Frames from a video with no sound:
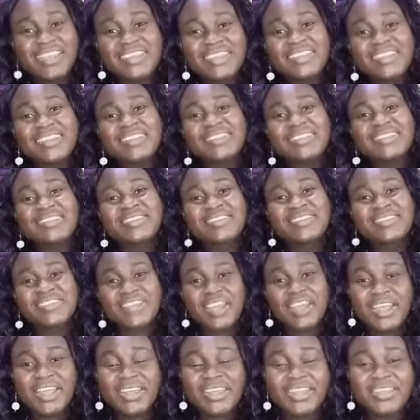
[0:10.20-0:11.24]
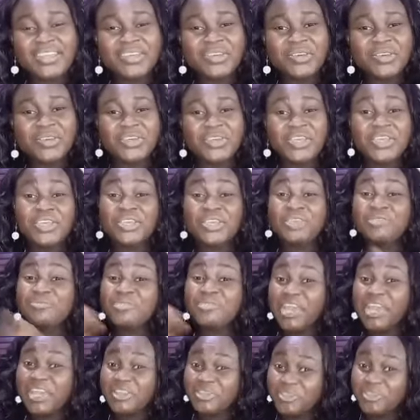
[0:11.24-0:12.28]
Ladies channel. If
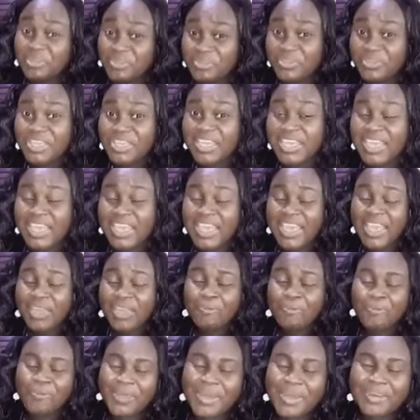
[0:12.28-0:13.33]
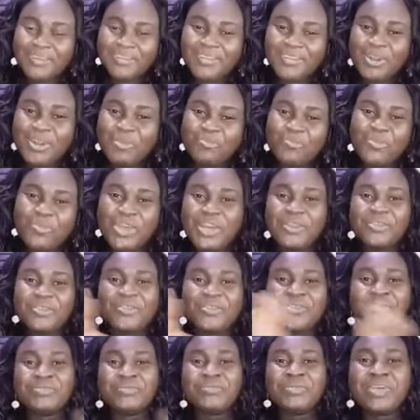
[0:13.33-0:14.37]
you are new here, welcome,
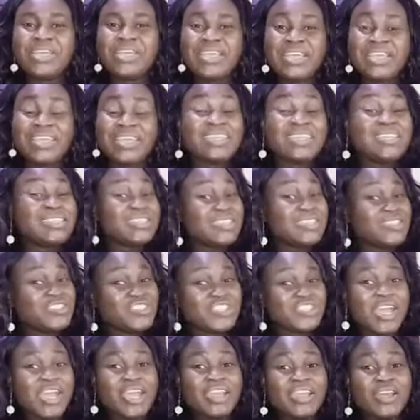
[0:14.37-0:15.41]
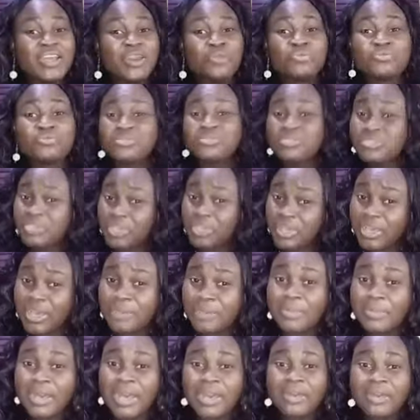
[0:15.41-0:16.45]
welcome. In this channel, we'll talk
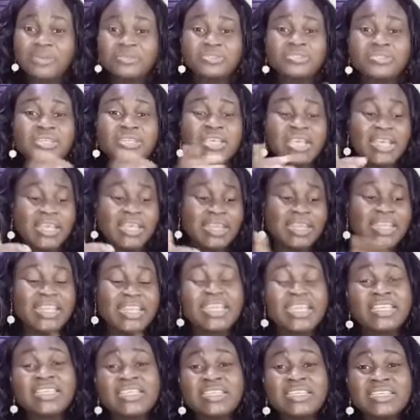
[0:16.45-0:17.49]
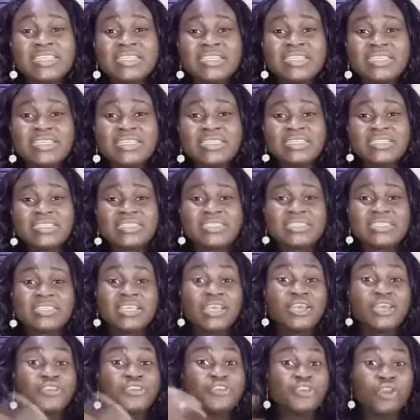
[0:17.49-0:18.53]
about ladies,
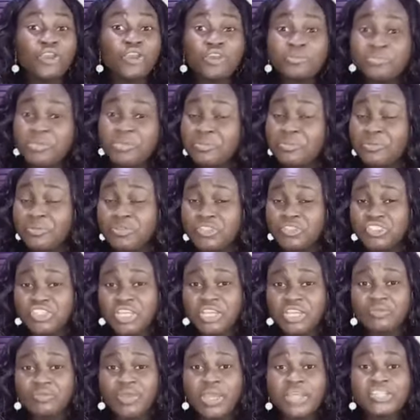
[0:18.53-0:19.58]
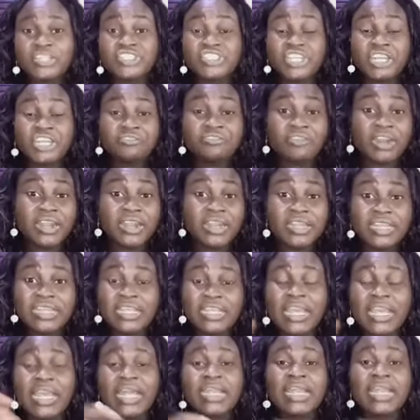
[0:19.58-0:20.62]
young people generally,
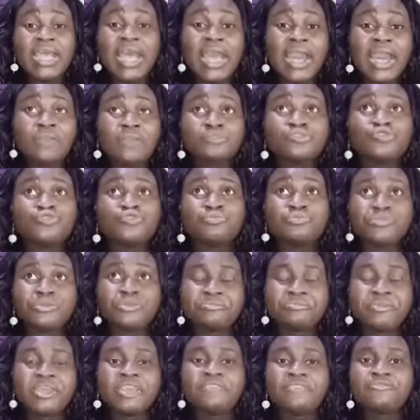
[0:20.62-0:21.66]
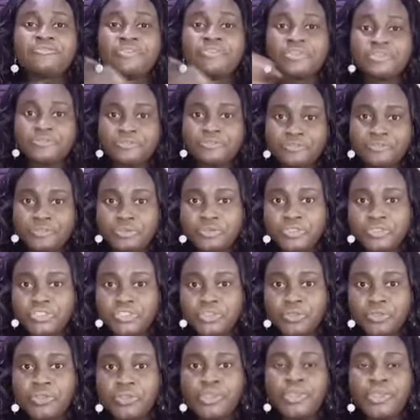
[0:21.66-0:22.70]
and how to prepare for the future.